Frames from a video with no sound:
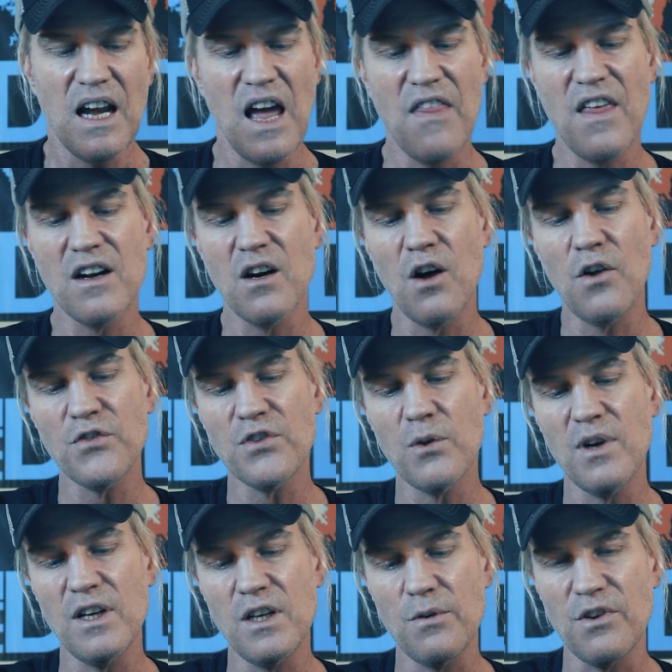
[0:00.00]
And then
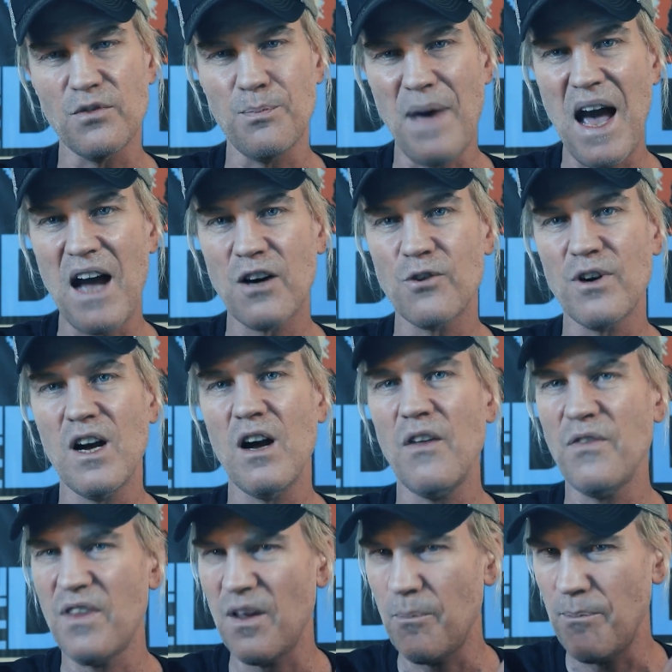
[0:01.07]
also into his
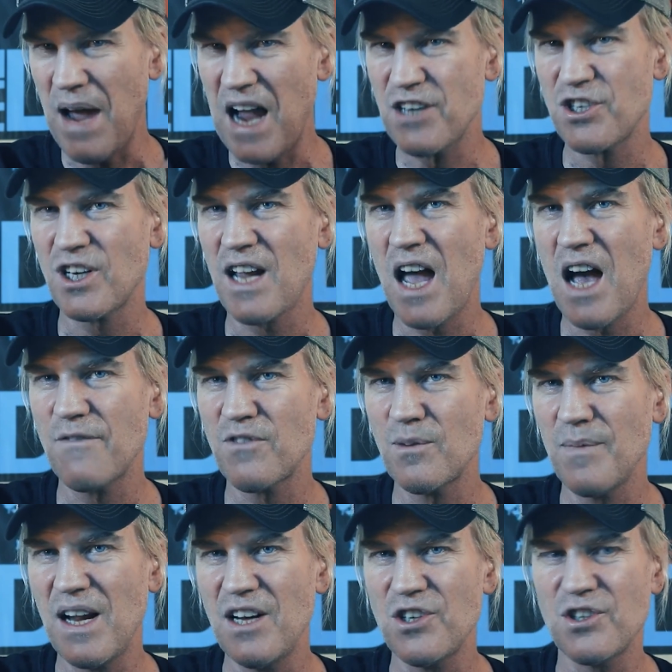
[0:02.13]
background, the magic
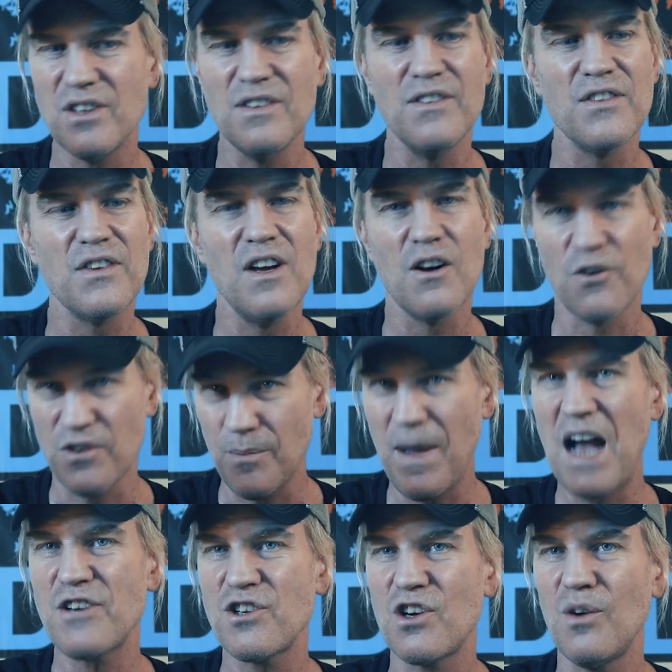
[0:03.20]
affirmations or the
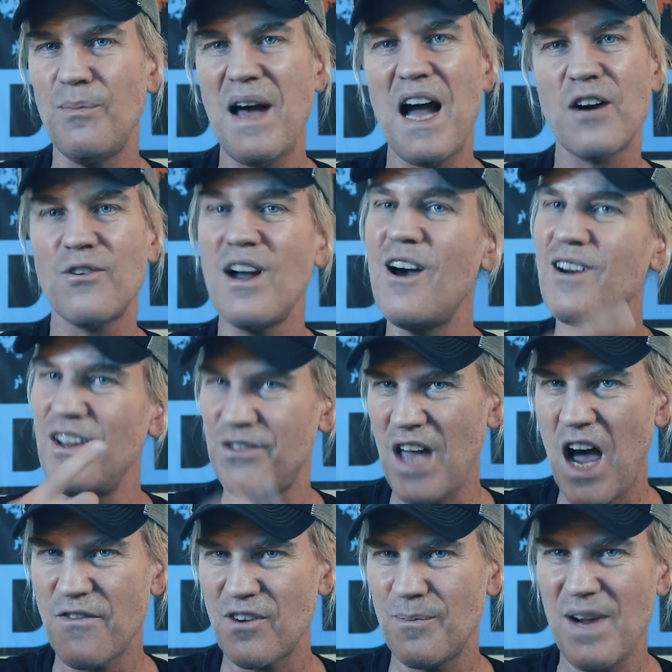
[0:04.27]
magical background, his
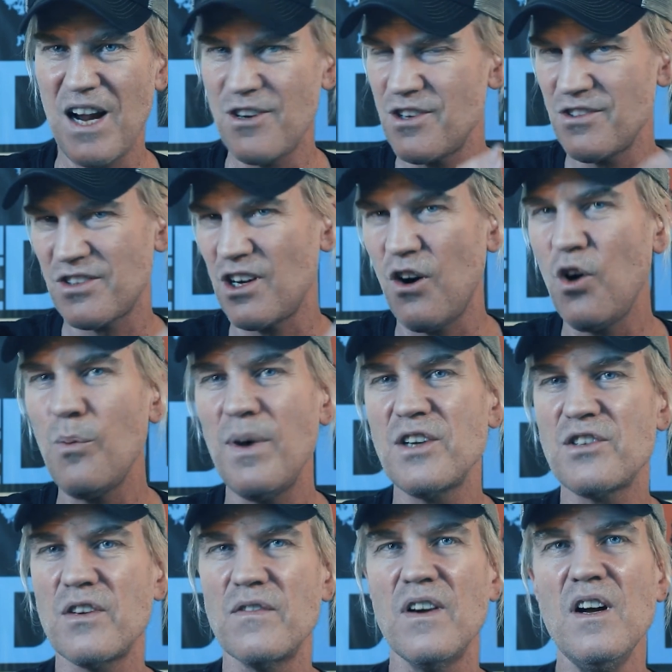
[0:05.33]
affirmations, and a whole
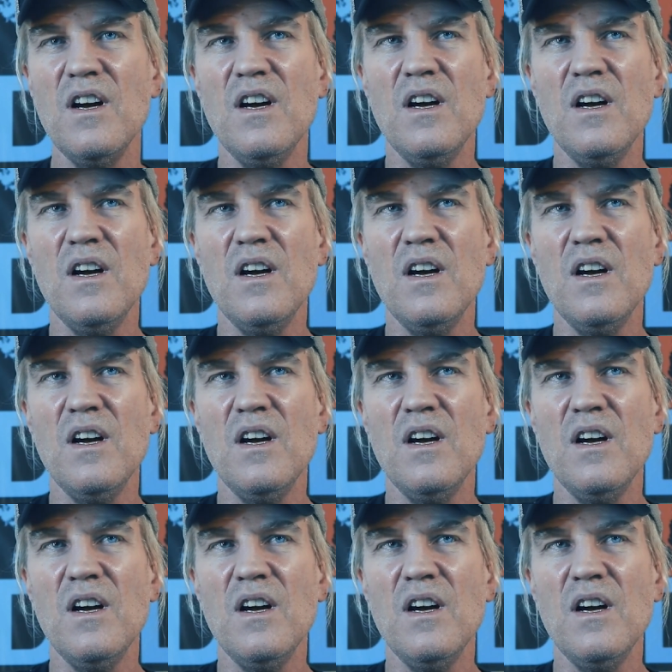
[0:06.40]
bunch of